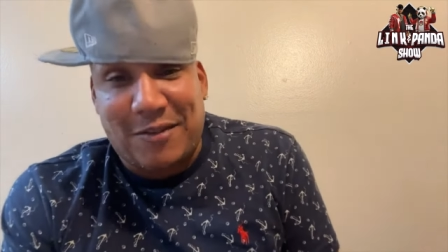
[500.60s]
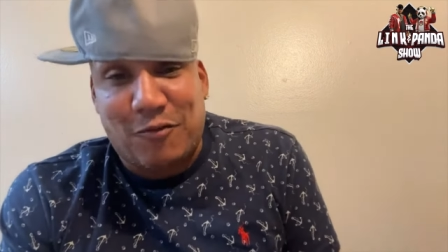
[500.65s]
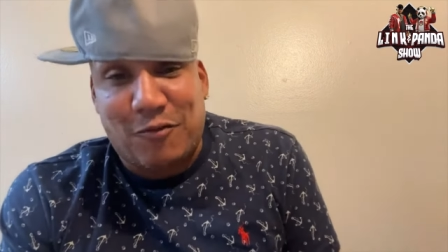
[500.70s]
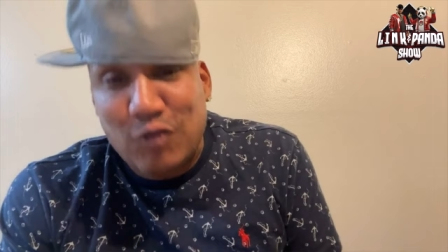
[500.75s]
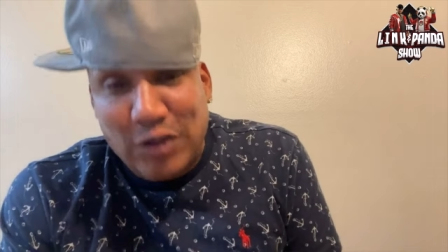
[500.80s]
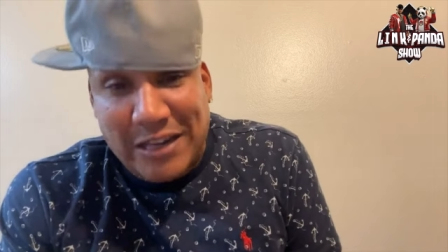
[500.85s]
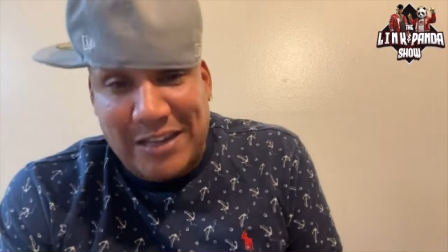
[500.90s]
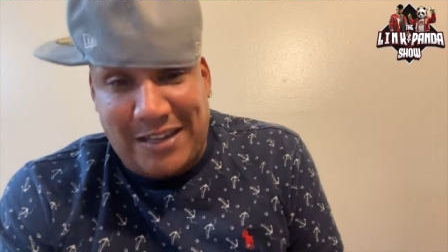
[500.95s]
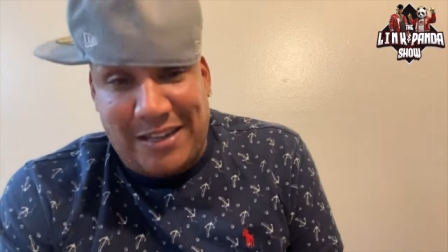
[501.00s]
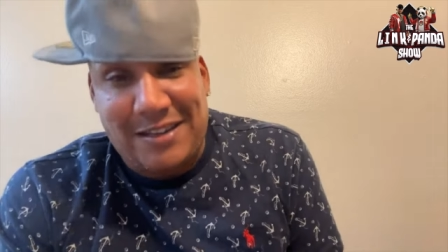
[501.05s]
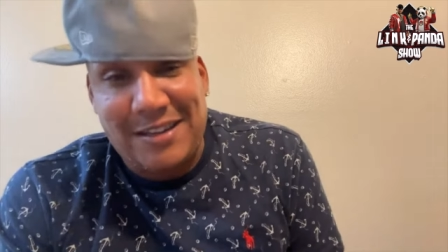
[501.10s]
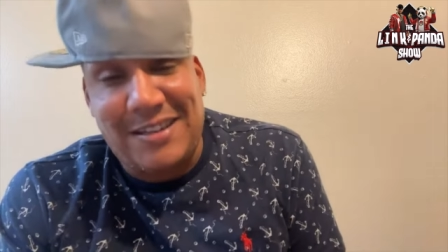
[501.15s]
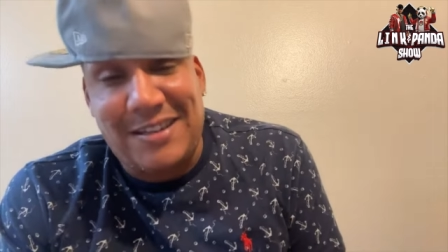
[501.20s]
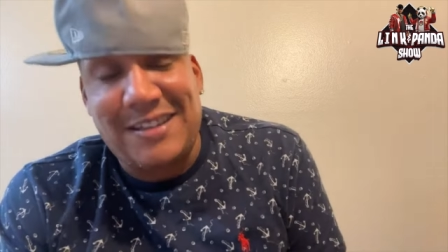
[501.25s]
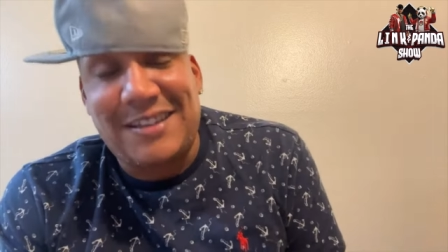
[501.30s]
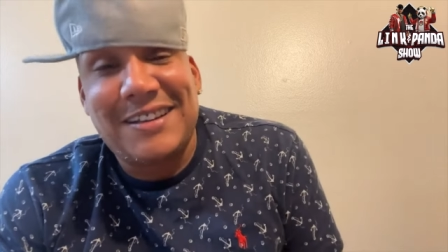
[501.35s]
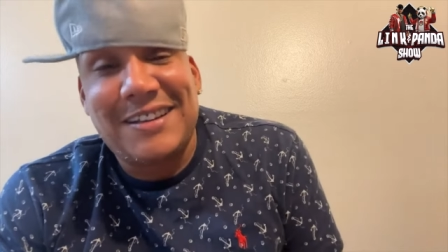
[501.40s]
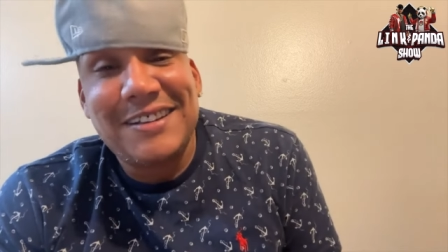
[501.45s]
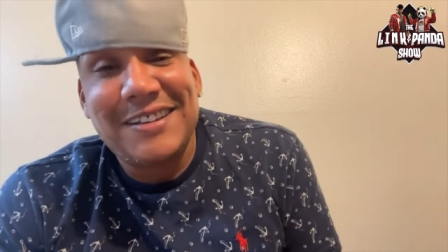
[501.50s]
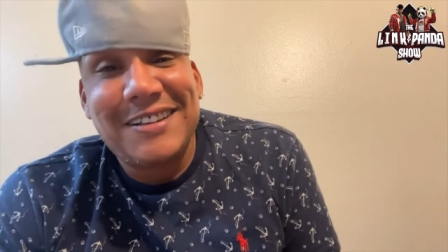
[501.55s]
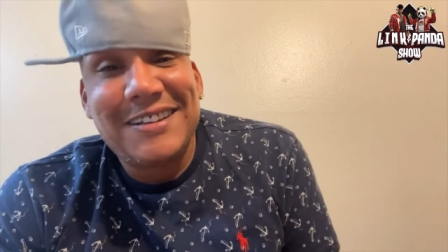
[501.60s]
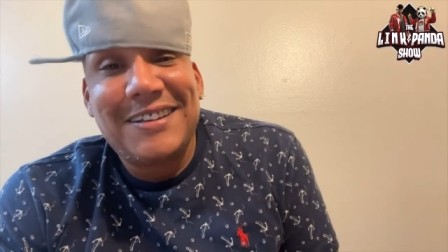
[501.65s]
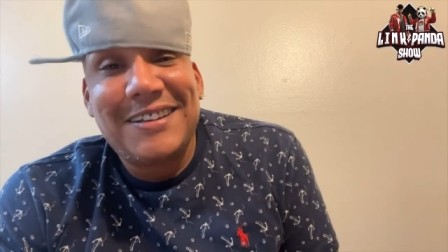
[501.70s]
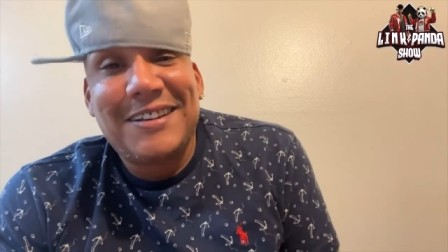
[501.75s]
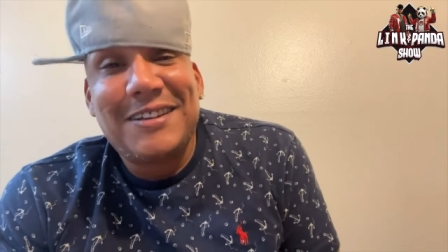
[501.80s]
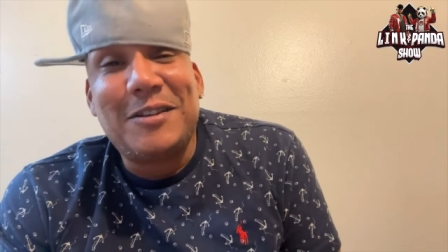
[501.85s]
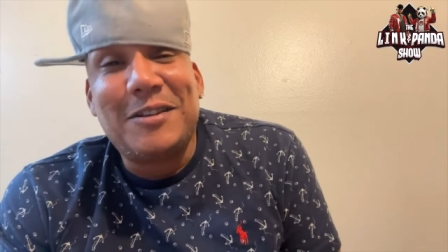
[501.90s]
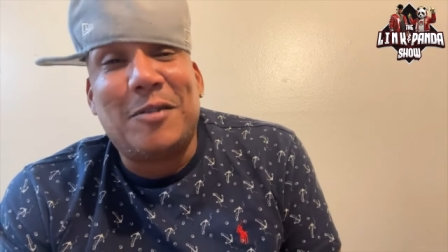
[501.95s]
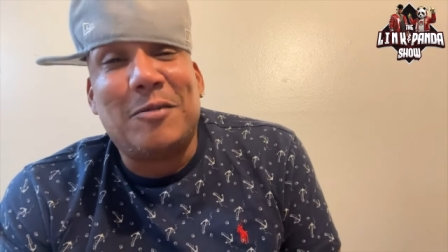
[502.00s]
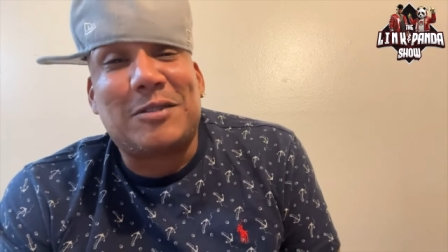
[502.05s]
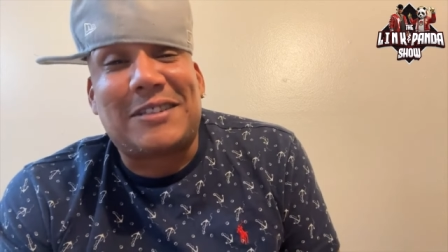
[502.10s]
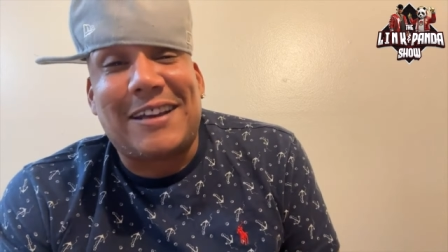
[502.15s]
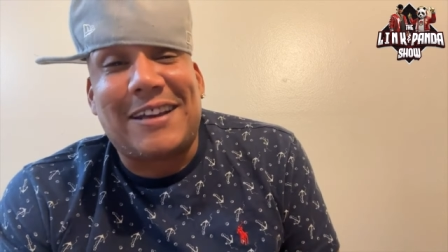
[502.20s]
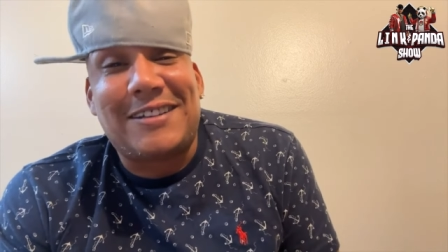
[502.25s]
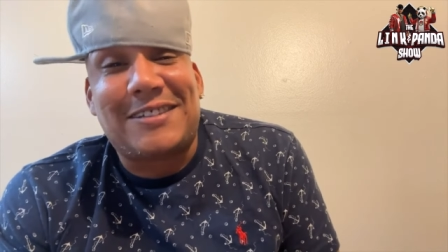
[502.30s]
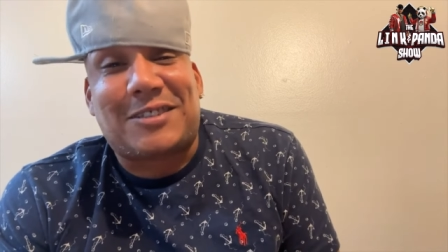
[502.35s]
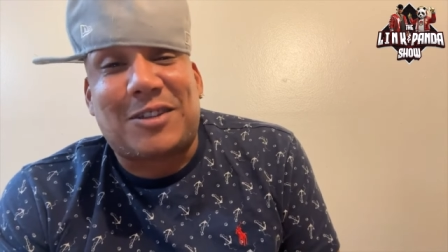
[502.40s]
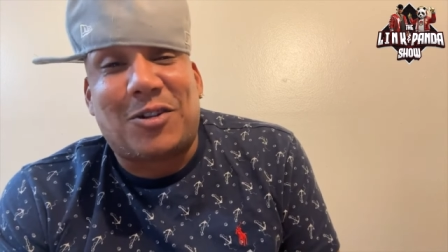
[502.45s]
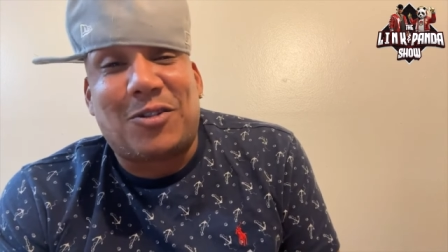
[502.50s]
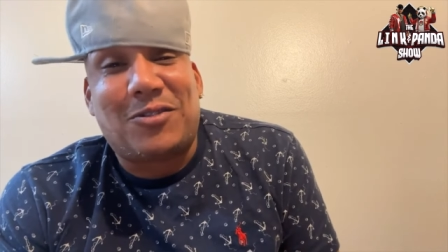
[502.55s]
a, a rookie. You know what I'm
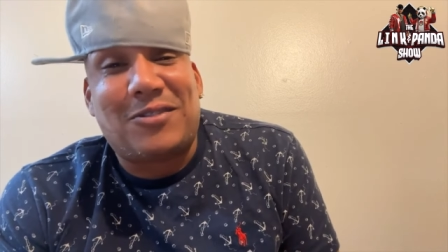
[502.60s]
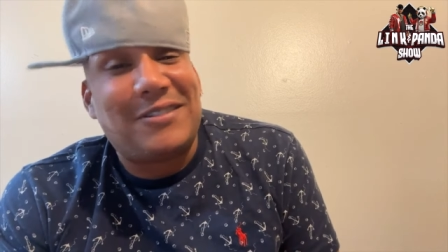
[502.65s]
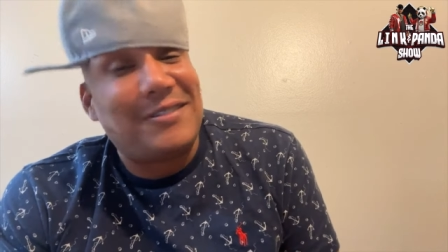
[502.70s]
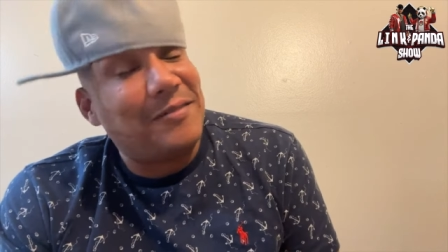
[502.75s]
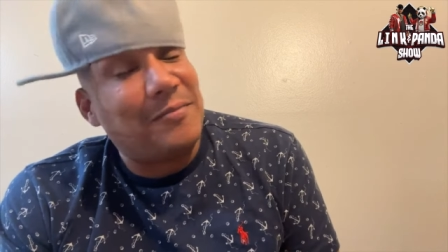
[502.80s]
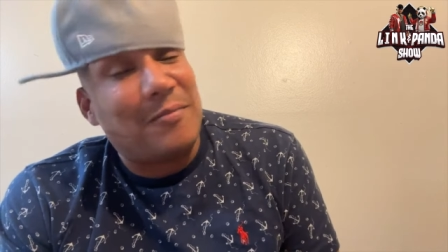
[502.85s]
saying? So